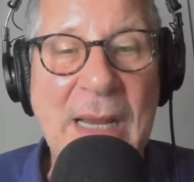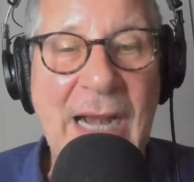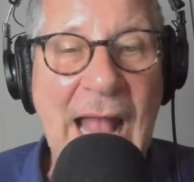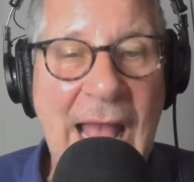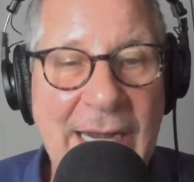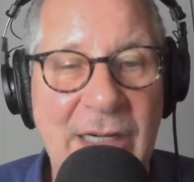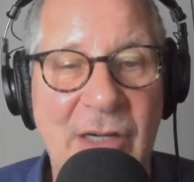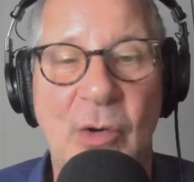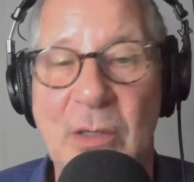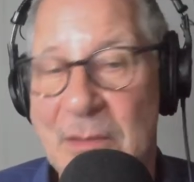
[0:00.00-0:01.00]

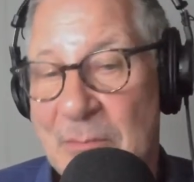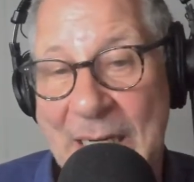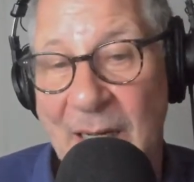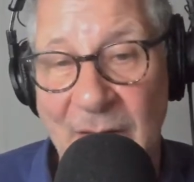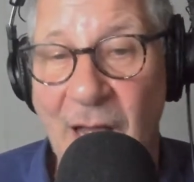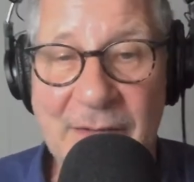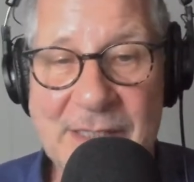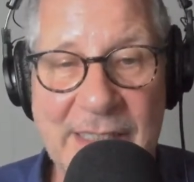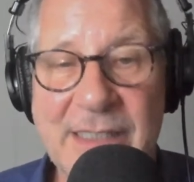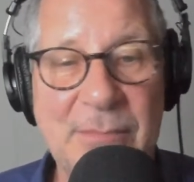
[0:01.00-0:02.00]
Manhattan or, but a lot of
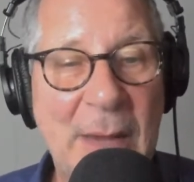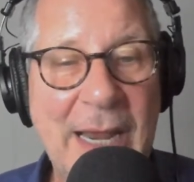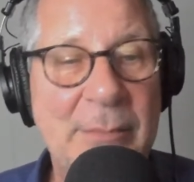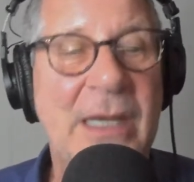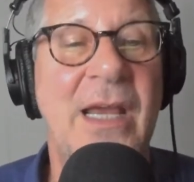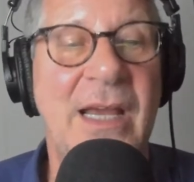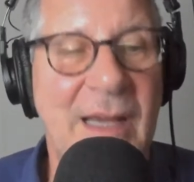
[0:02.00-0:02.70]
cities, Miami,